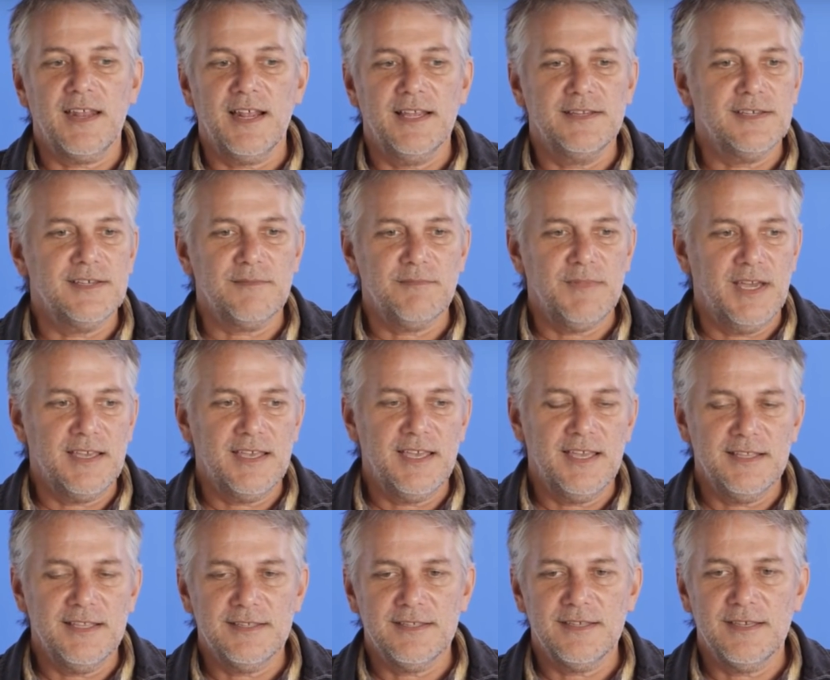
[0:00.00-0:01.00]
I took my
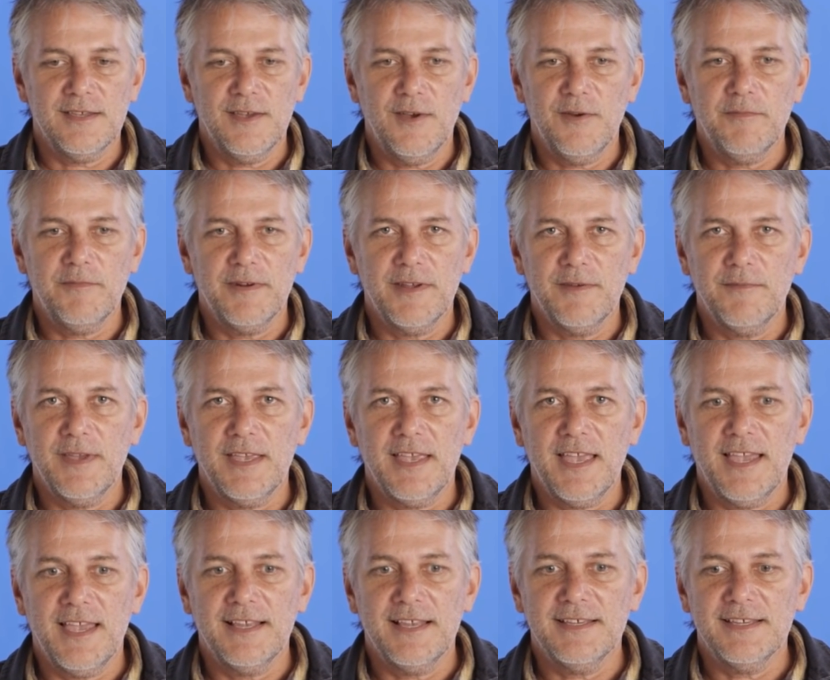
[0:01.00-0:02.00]
kids to the opening
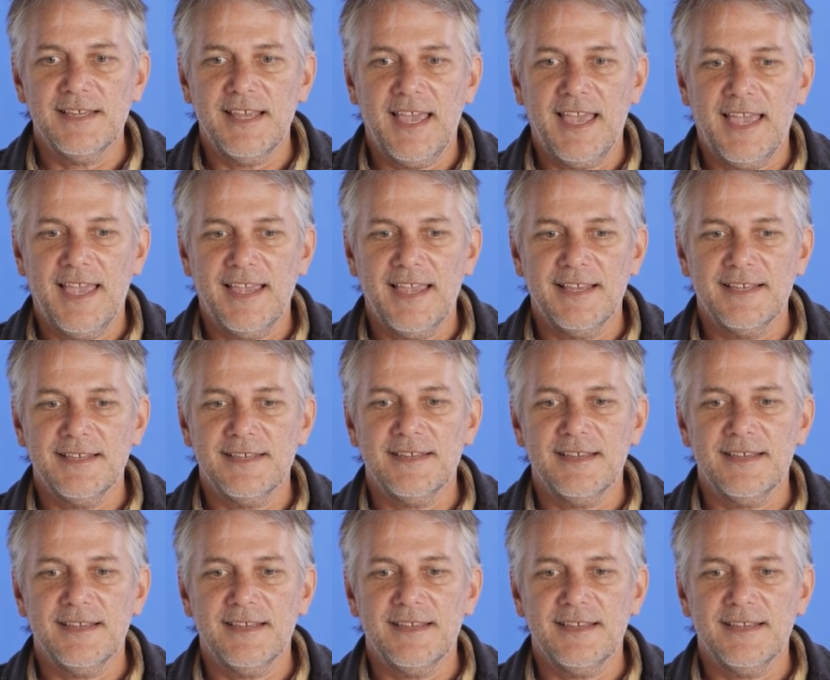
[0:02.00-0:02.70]
weekend, and